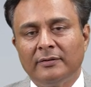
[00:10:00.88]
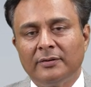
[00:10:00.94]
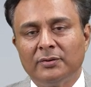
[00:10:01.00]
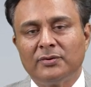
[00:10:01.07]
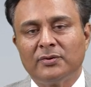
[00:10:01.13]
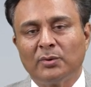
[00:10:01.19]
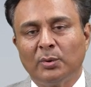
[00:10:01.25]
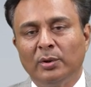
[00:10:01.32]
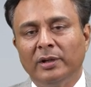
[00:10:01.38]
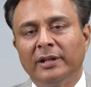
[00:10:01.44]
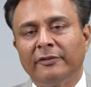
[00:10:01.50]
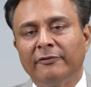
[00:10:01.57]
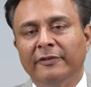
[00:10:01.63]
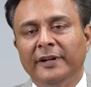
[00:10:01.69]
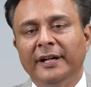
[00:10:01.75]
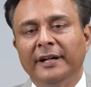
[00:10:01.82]
to solar,
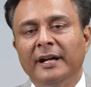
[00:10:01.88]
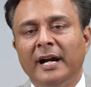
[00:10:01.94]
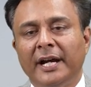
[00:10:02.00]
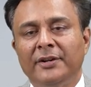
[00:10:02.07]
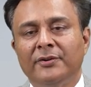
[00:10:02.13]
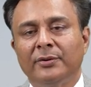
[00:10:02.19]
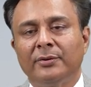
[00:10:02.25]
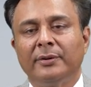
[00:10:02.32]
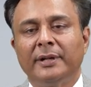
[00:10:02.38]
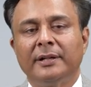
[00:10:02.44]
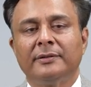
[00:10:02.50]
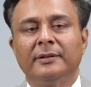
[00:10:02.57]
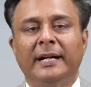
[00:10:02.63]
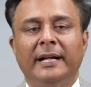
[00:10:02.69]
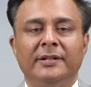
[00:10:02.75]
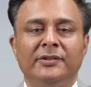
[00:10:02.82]
wind,
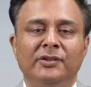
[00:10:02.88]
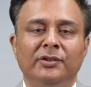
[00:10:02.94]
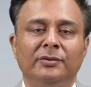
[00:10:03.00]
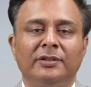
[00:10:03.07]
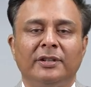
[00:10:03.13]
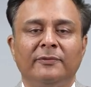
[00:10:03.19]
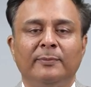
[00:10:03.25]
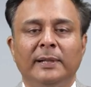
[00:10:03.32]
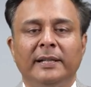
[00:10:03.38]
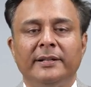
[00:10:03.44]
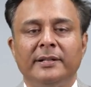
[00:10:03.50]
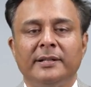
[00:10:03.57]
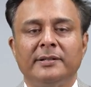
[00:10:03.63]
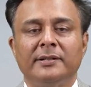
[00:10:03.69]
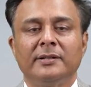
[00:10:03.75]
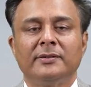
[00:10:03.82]
hydro, and geothermal
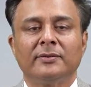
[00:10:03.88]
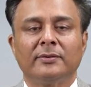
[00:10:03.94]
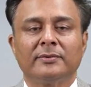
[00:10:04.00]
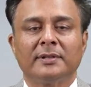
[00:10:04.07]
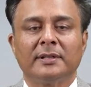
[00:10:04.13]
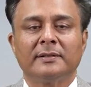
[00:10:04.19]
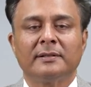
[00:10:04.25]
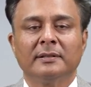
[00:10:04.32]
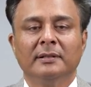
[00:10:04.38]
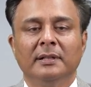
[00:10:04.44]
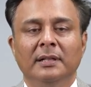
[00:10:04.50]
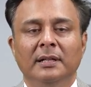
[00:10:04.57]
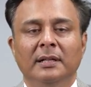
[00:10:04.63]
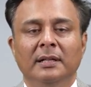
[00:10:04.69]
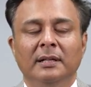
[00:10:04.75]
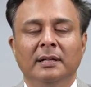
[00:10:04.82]
energy sources,
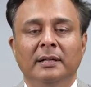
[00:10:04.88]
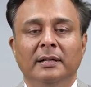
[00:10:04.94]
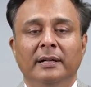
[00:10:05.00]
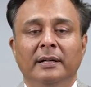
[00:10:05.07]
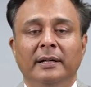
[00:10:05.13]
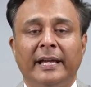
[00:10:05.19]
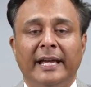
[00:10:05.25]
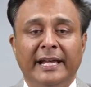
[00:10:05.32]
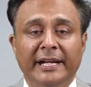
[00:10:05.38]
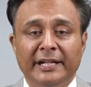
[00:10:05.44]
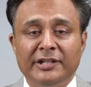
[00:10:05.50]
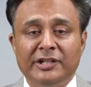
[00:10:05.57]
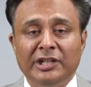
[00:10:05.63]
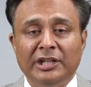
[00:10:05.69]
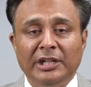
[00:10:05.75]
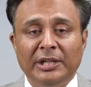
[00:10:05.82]

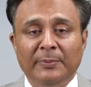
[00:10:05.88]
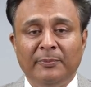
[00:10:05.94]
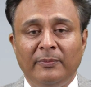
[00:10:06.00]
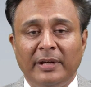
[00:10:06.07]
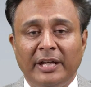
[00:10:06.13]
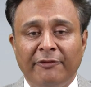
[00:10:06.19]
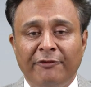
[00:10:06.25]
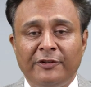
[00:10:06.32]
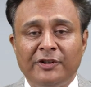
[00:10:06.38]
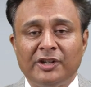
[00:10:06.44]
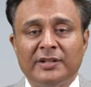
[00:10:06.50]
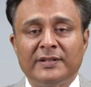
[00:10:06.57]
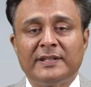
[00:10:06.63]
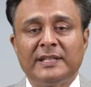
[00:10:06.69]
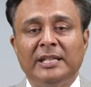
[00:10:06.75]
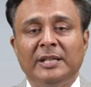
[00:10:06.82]
energy
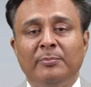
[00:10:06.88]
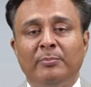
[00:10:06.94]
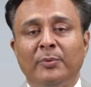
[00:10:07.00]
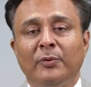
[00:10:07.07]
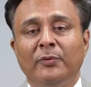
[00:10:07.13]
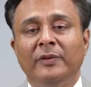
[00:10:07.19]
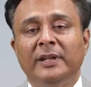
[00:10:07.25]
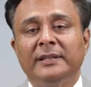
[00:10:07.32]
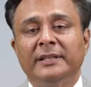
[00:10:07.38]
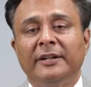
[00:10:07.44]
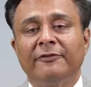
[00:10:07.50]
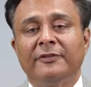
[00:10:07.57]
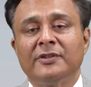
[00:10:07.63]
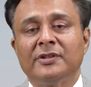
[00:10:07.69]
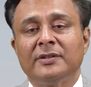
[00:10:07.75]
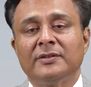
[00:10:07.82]
efficiency, improving the
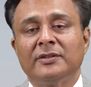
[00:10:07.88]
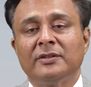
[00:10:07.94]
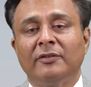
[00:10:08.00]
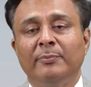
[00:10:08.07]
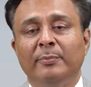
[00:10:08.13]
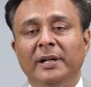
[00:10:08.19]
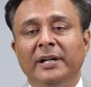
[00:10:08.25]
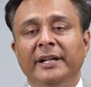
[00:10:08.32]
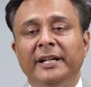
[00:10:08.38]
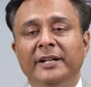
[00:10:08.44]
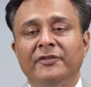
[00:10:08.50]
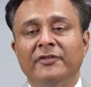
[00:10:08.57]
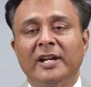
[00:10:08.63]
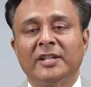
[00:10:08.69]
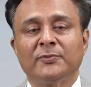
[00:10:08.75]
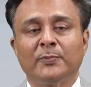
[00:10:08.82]
efficiency of building,
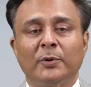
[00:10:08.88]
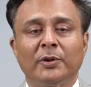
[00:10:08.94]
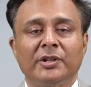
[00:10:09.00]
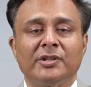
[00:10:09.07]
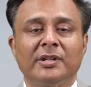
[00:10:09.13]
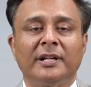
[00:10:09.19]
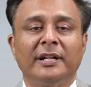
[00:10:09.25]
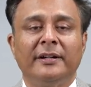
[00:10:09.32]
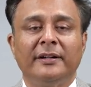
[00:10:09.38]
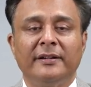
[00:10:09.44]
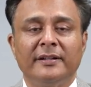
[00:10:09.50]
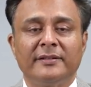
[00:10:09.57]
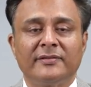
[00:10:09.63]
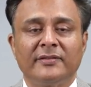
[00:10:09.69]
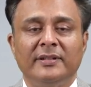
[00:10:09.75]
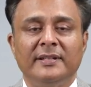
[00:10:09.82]
transportation, and
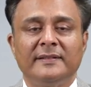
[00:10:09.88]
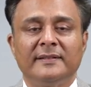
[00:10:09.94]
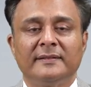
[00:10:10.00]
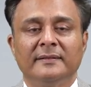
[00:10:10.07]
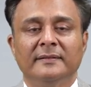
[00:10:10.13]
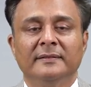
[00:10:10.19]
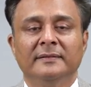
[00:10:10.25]
industries,